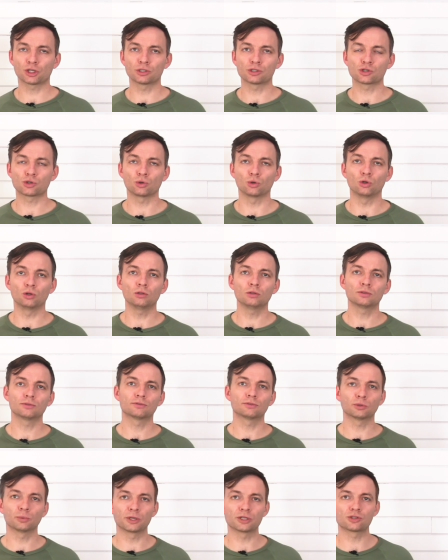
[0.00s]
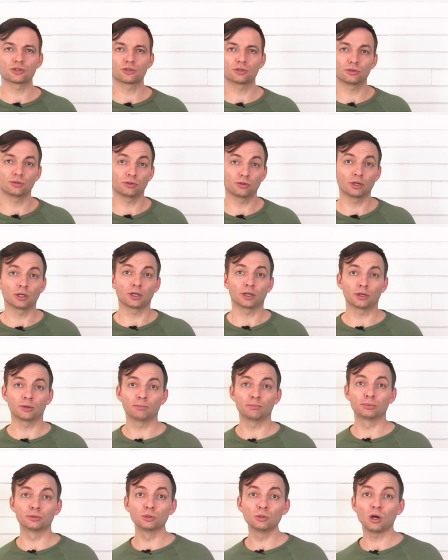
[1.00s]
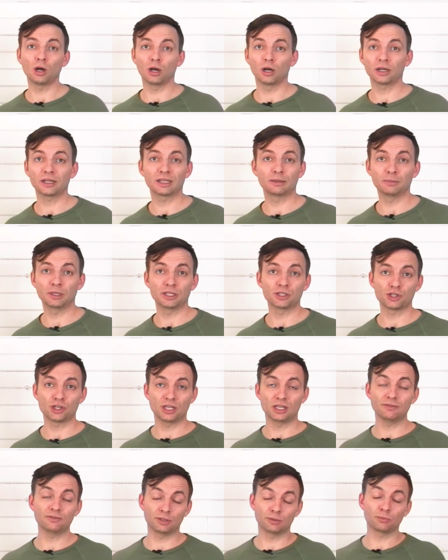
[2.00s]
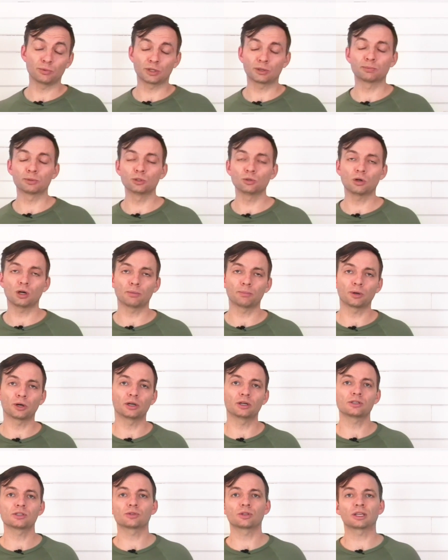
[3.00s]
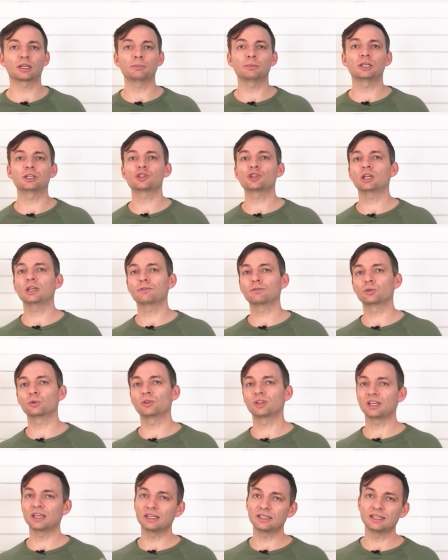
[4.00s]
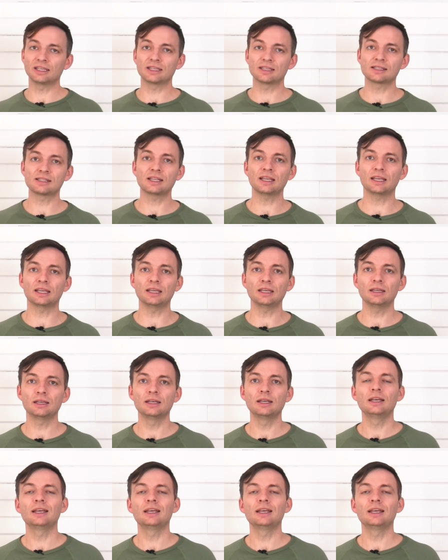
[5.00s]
control, for which uh, Brewha can be achieved with Brewha parts that can be achieved through the ETC,